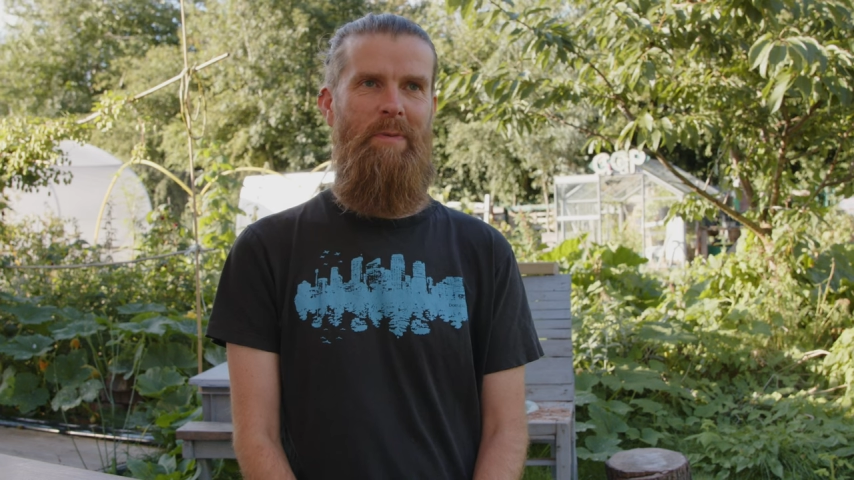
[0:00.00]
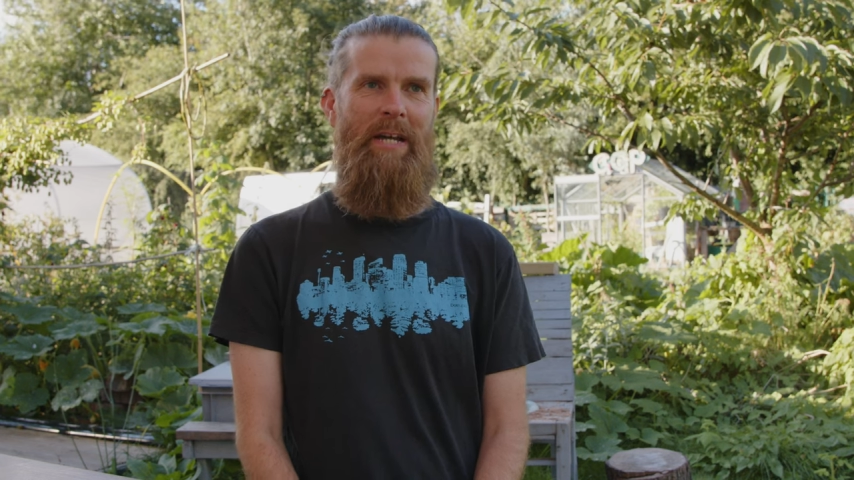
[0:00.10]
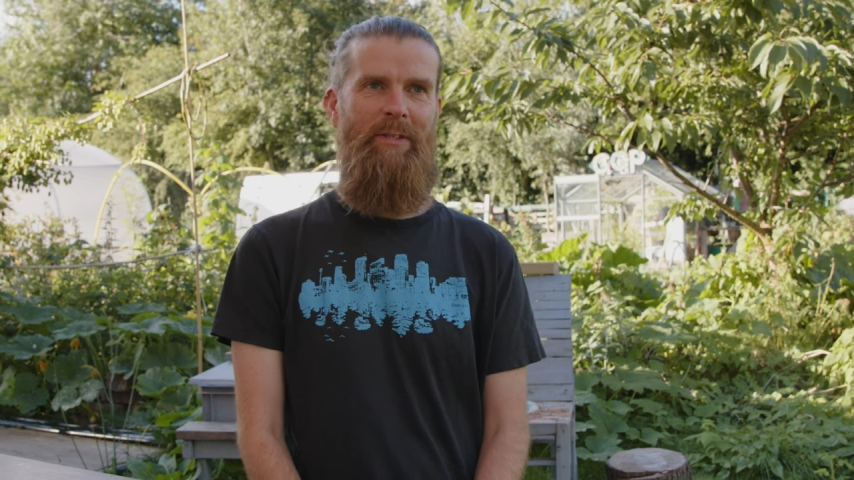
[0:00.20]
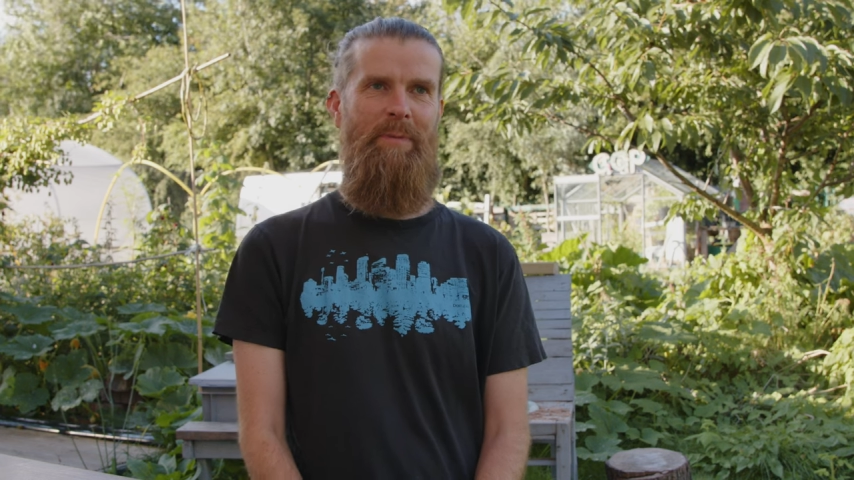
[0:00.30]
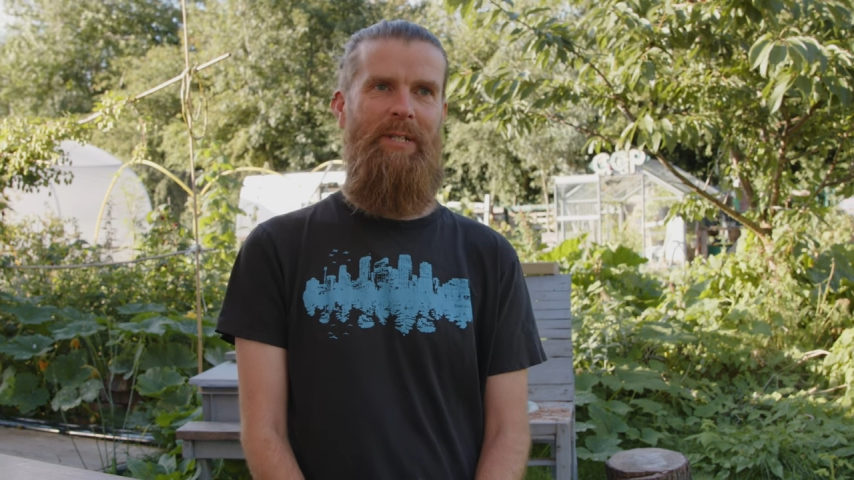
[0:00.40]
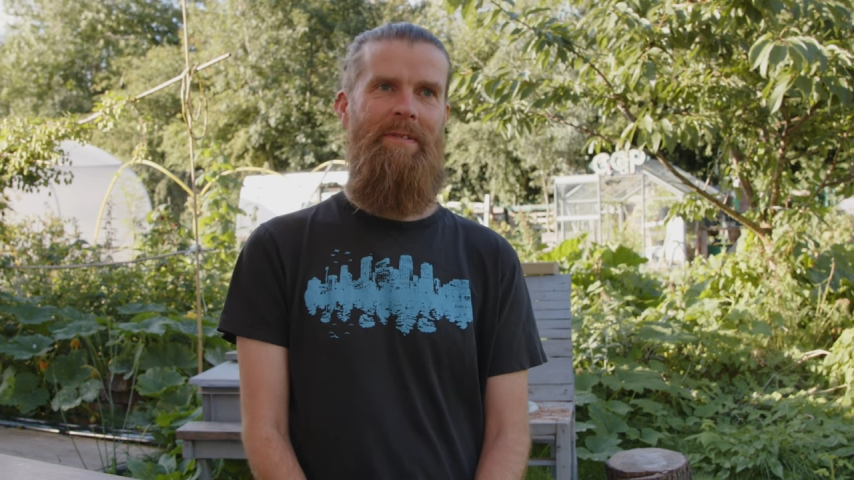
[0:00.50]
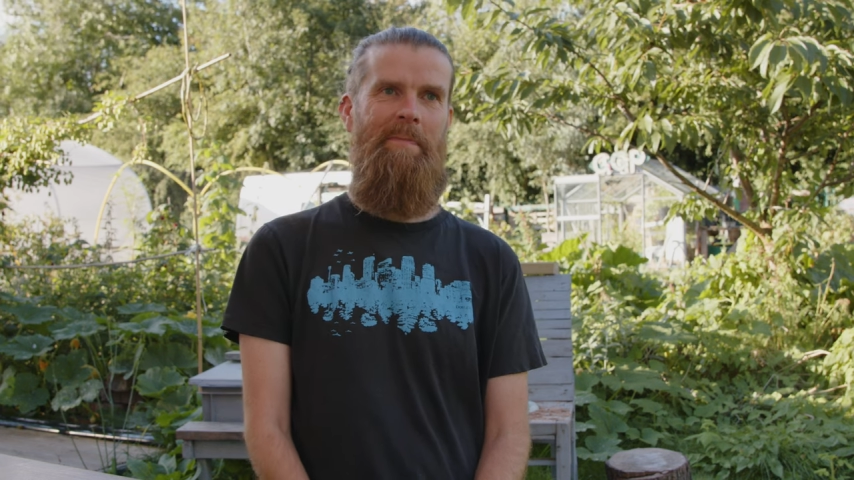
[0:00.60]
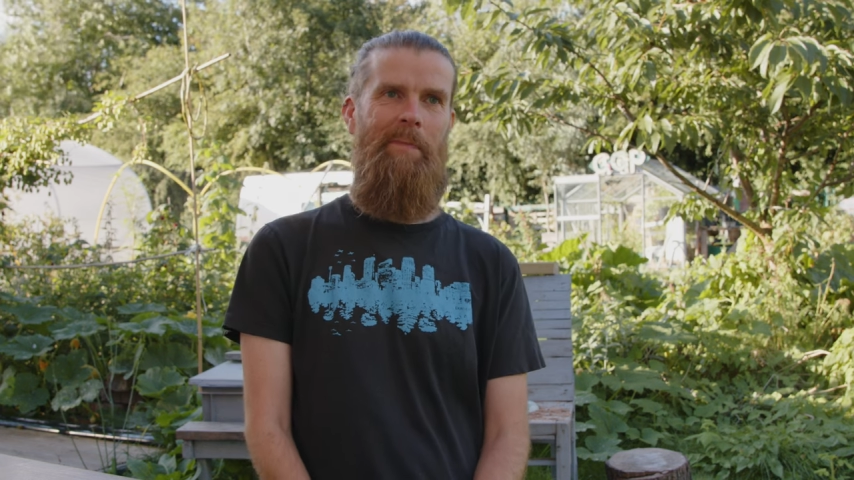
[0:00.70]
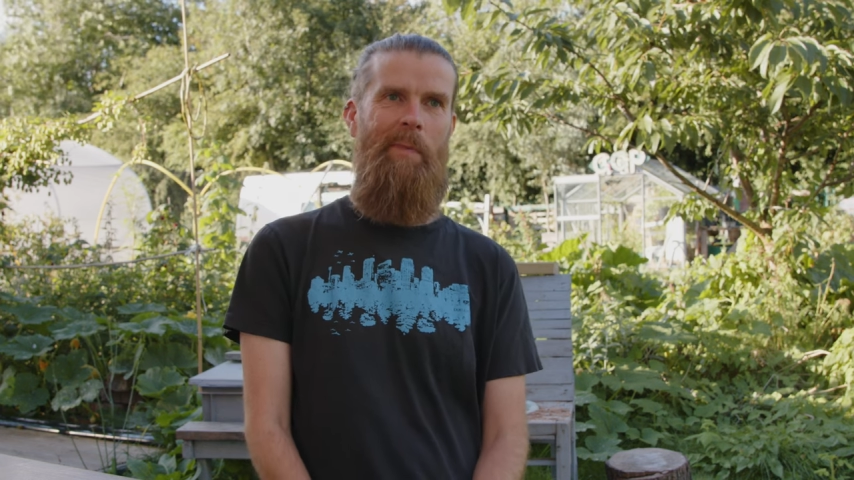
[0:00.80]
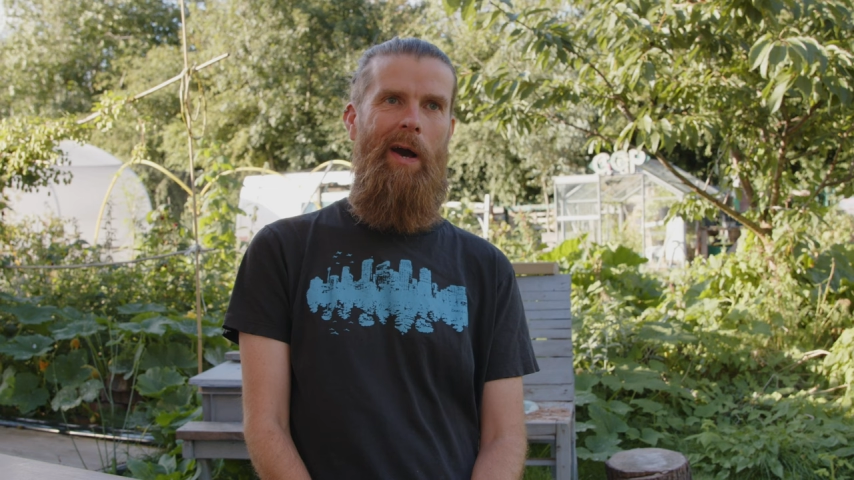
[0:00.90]
amaze me
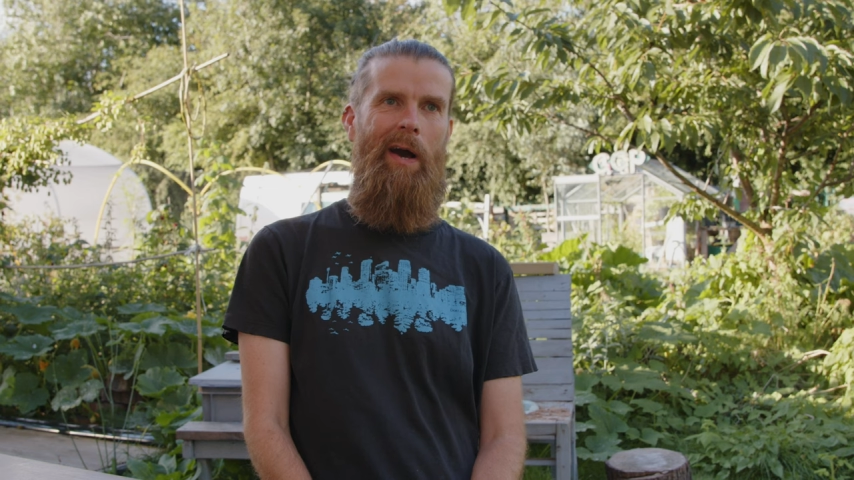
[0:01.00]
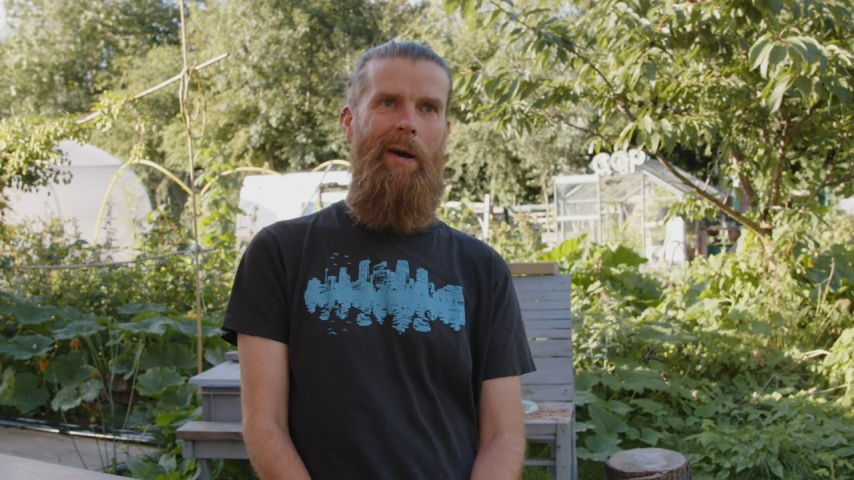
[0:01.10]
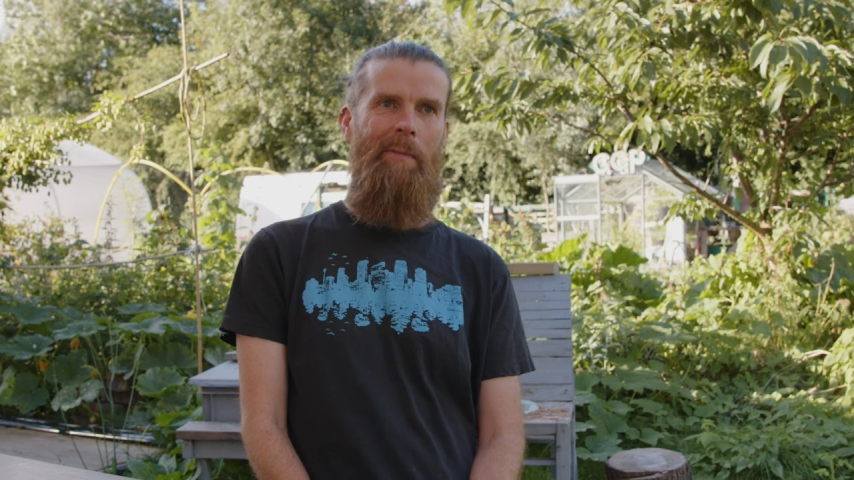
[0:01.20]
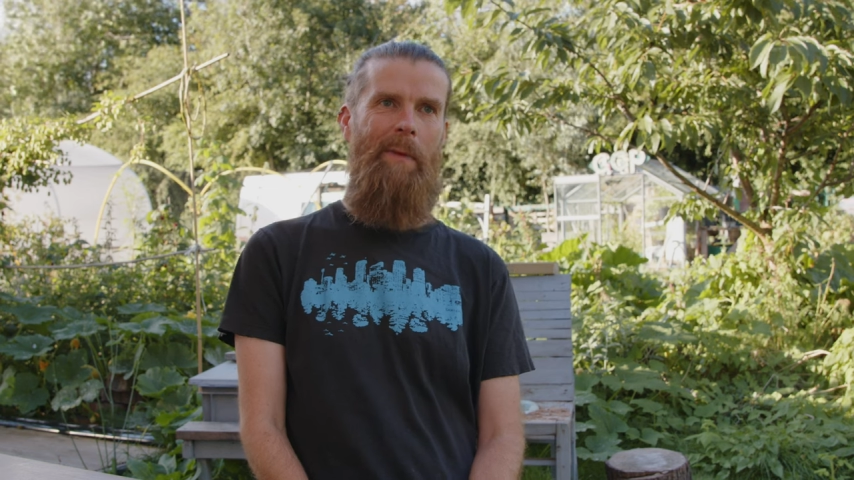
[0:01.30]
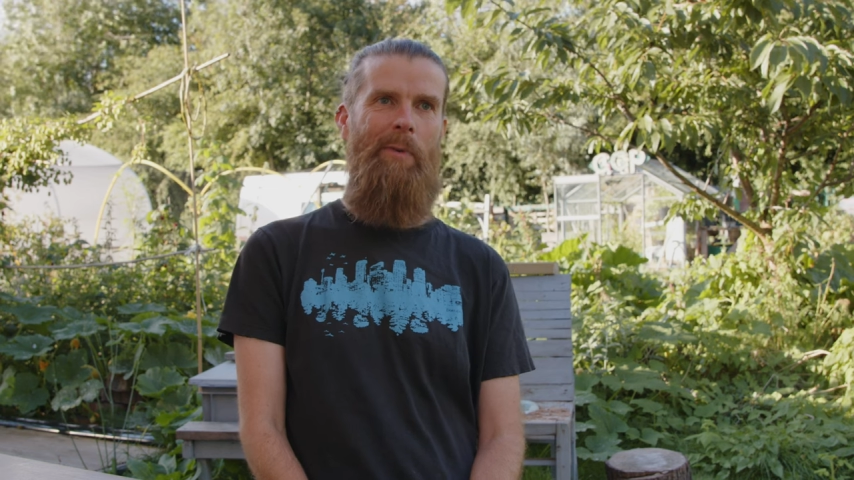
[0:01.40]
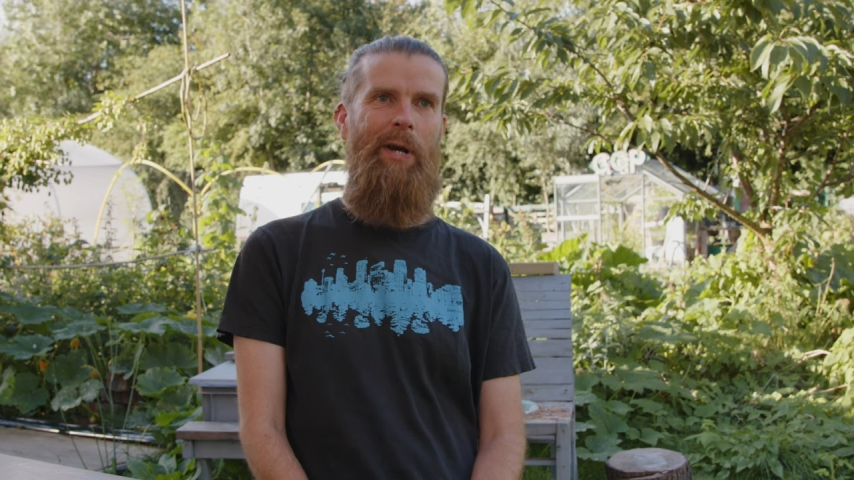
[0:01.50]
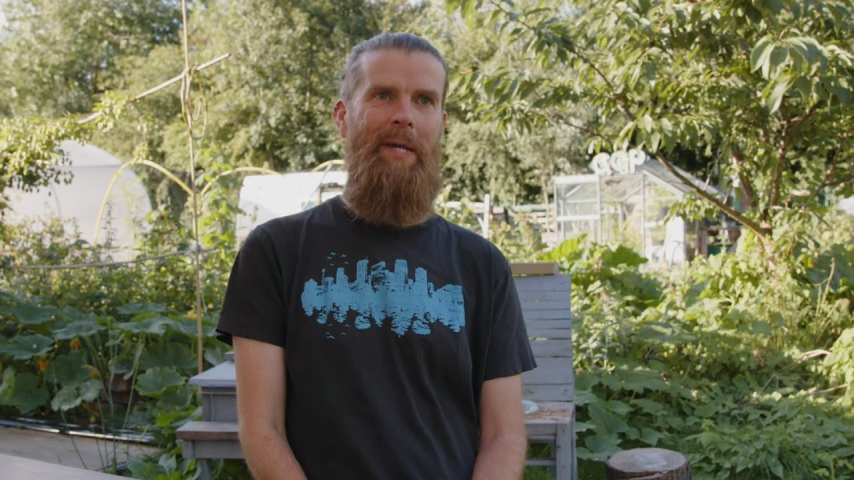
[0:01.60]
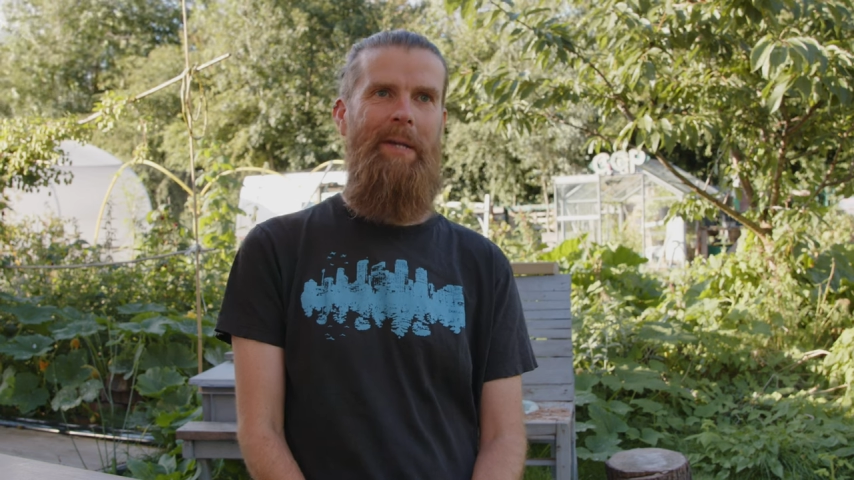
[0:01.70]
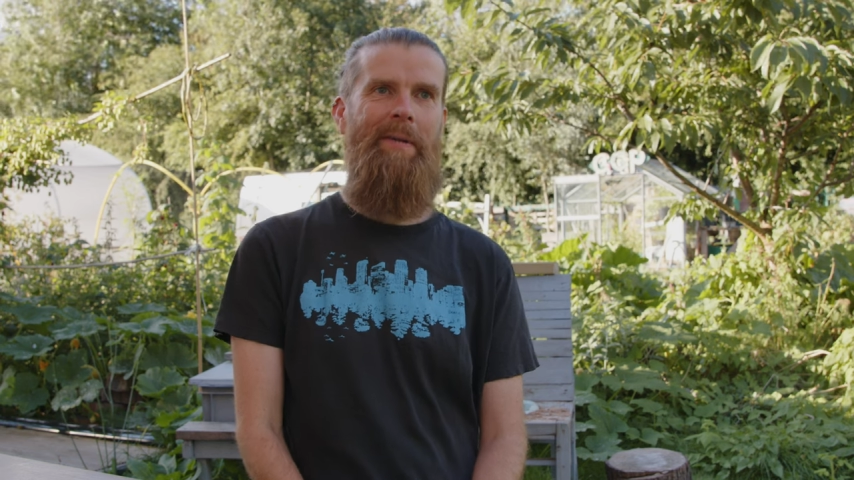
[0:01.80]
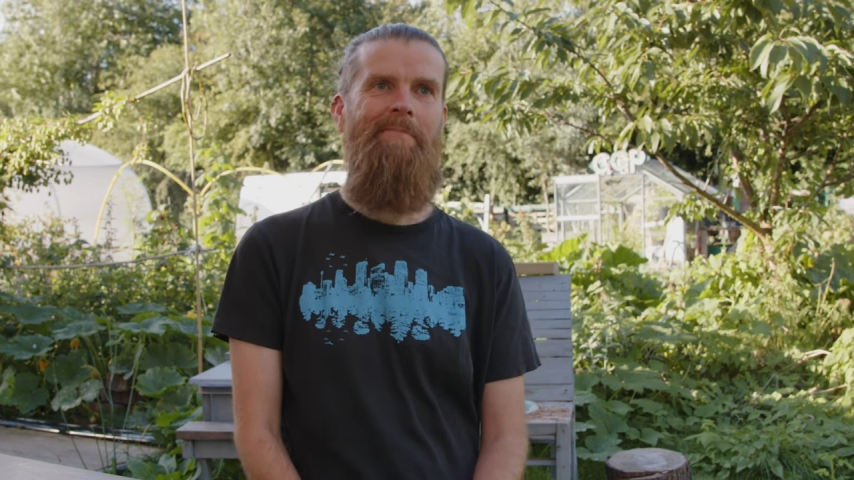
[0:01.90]
when
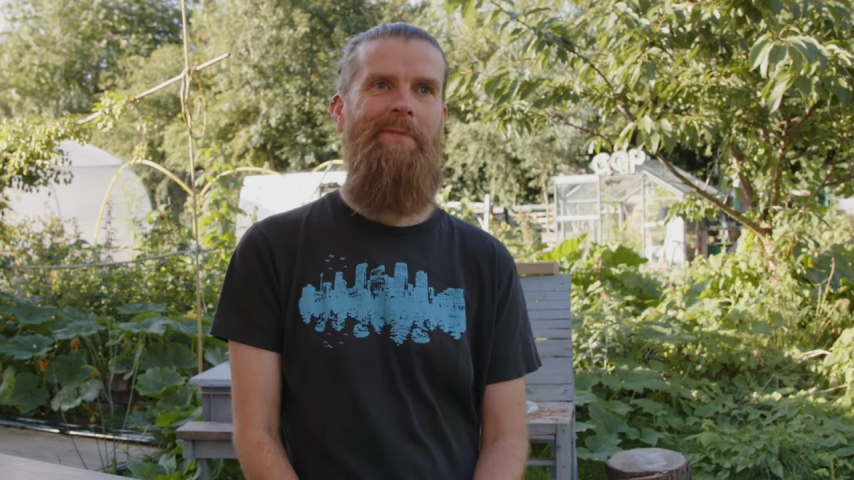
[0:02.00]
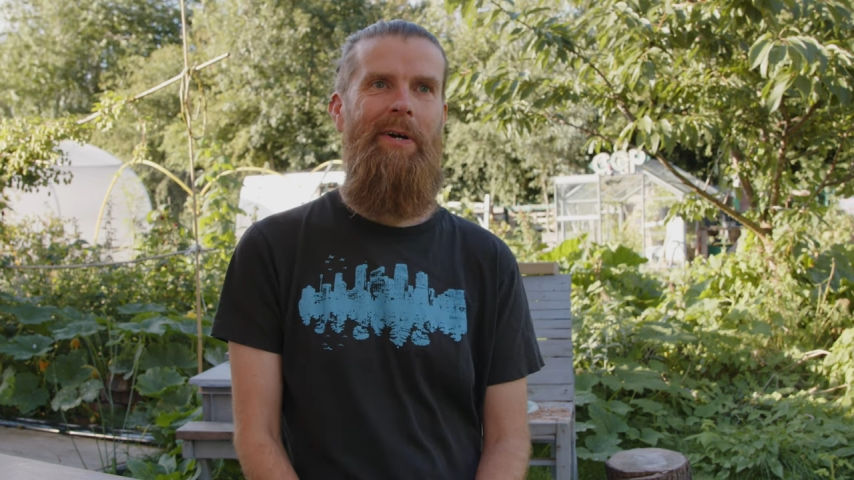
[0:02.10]
working